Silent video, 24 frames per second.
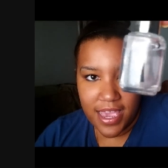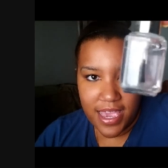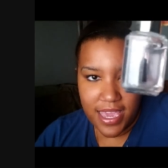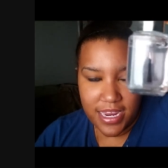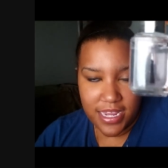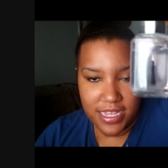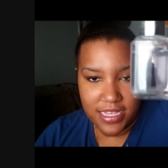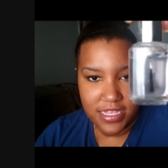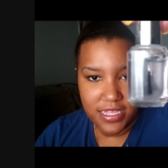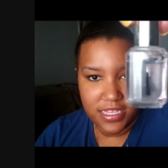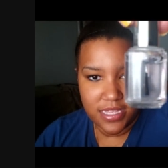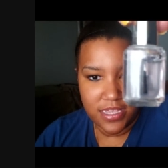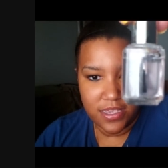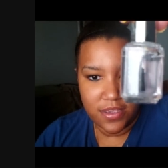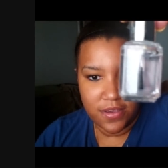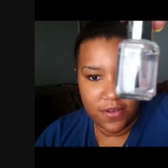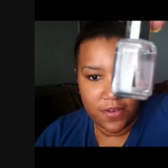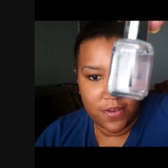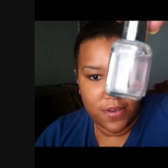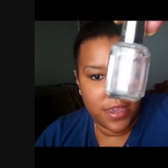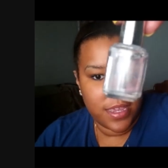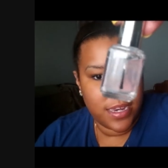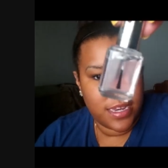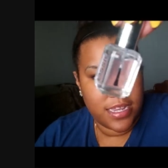and it's
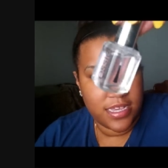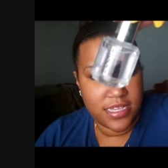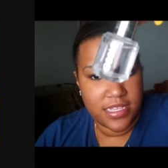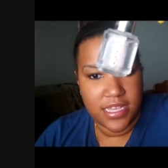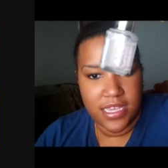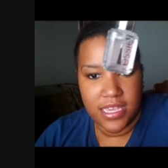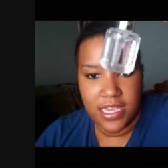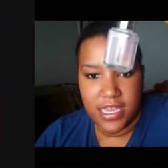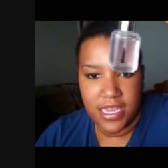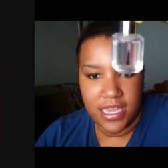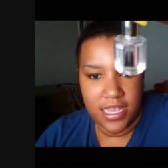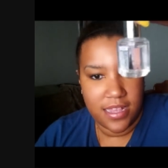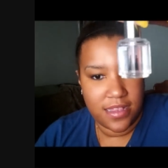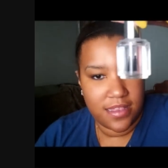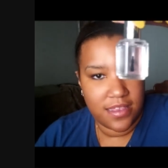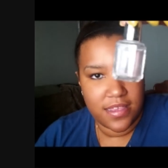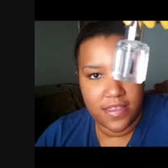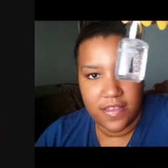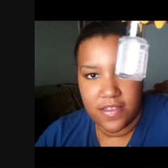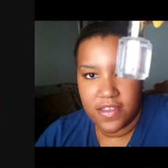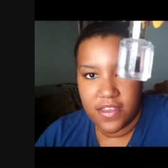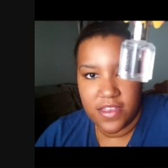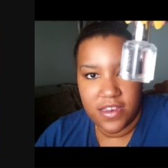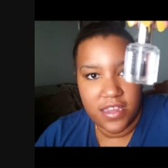still, it doesn't get
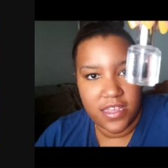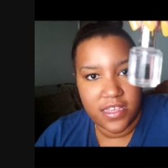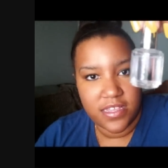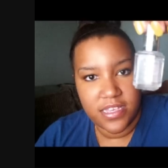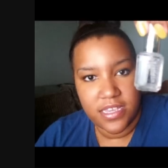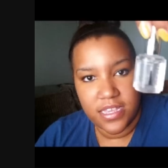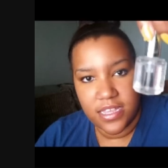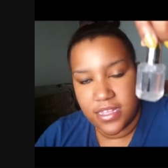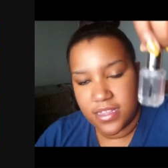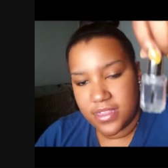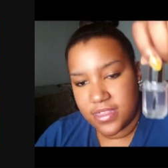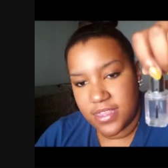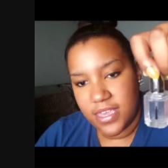it doesn't get